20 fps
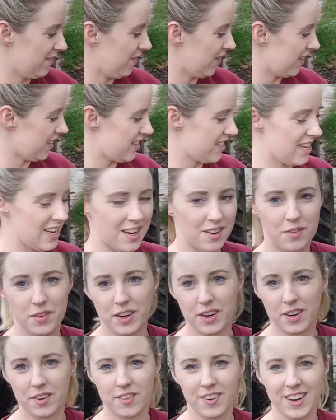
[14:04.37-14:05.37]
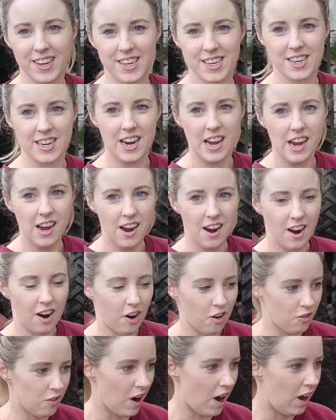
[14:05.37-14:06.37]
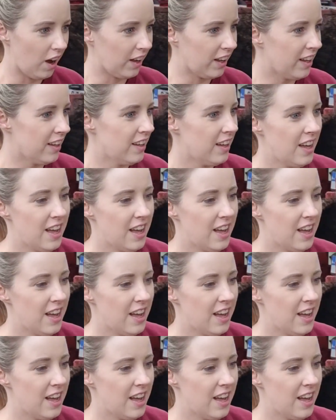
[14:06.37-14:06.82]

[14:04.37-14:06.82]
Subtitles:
and we'll see if you're right or wrong.